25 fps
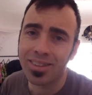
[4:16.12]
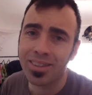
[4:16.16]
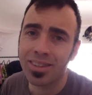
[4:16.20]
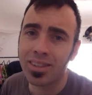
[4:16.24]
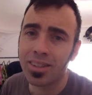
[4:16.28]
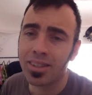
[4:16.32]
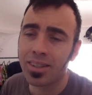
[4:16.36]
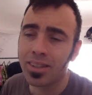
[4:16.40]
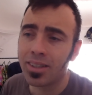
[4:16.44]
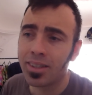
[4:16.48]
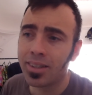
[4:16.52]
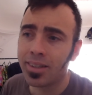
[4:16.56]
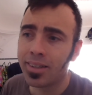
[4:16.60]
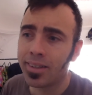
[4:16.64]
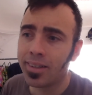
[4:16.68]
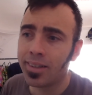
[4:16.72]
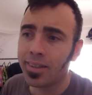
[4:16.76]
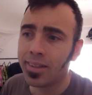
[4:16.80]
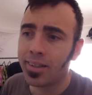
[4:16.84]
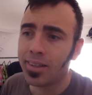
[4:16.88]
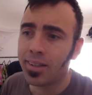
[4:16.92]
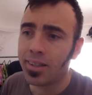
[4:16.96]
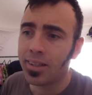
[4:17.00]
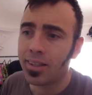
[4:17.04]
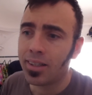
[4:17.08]

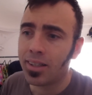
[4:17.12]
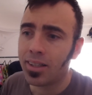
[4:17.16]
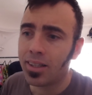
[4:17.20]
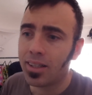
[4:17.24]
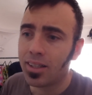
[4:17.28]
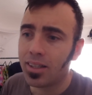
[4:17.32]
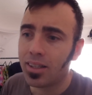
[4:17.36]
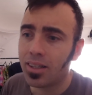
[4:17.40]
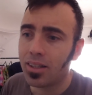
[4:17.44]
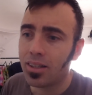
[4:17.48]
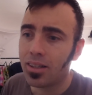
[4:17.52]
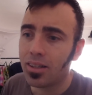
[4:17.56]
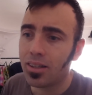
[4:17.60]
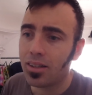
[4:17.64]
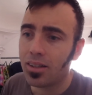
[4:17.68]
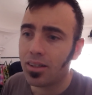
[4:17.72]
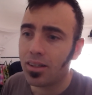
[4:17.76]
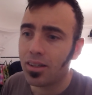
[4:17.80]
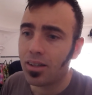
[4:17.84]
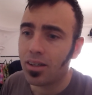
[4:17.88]
Nothing is said.